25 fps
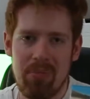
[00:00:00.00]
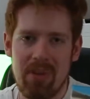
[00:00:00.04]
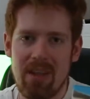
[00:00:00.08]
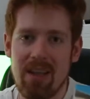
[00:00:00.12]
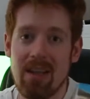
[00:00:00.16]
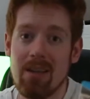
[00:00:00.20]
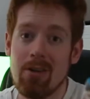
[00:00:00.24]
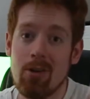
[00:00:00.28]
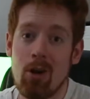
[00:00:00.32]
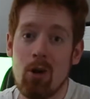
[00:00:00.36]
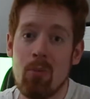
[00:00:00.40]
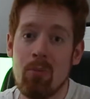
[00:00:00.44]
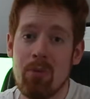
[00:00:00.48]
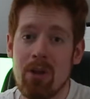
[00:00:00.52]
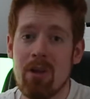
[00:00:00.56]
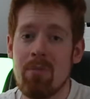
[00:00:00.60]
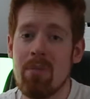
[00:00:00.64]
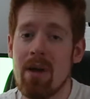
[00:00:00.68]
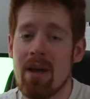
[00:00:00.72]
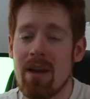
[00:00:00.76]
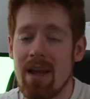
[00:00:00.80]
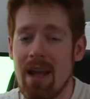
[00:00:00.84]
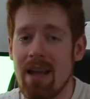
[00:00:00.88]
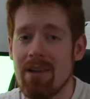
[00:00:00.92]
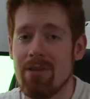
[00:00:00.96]
it got me
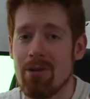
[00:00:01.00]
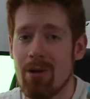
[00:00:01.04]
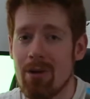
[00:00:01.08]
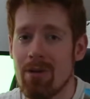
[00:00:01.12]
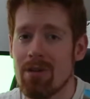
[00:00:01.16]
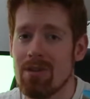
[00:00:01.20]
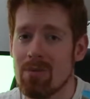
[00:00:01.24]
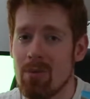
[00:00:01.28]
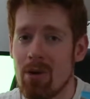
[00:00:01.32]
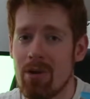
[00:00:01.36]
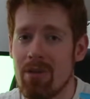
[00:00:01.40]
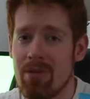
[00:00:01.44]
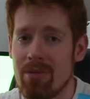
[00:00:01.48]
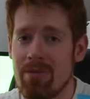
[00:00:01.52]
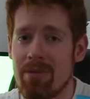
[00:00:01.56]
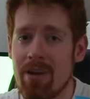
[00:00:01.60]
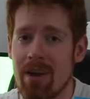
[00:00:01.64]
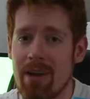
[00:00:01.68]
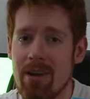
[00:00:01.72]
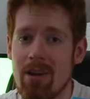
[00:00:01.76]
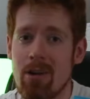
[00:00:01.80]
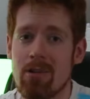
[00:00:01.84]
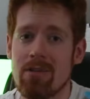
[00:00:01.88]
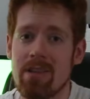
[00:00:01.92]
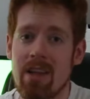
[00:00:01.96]
about $8 worth of
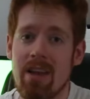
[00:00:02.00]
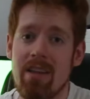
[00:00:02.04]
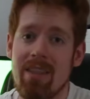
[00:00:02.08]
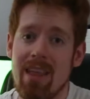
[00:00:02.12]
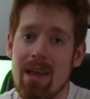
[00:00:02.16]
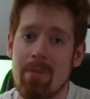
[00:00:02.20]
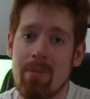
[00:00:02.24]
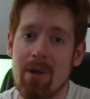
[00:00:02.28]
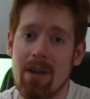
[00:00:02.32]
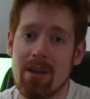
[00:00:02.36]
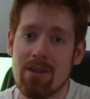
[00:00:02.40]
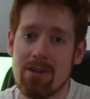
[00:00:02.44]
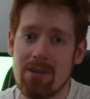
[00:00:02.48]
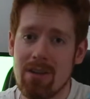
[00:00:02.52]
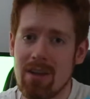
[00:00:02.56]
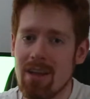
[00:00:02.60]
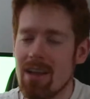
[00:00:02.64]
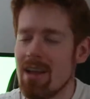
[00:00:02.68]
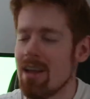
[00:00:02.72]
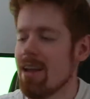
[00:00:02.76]
fun, I'll tell you that much.